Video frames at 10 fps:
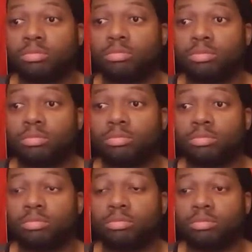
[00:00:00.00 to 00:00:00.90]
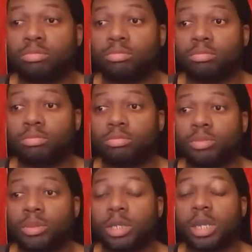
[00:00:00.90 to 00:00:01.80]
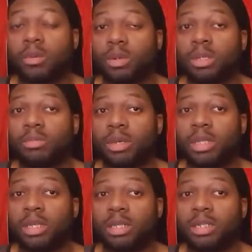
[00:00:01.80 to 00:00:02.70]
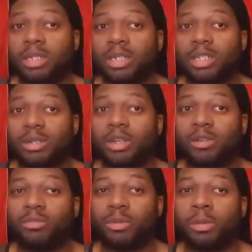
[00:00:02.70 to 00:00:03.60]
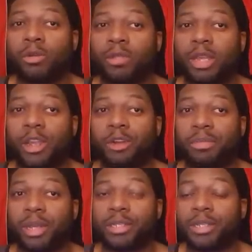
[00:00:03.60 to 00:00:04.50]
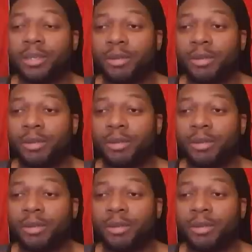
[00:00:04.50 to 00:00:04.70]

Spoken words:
This is a nice headset. This is a good improvement over the earbuds.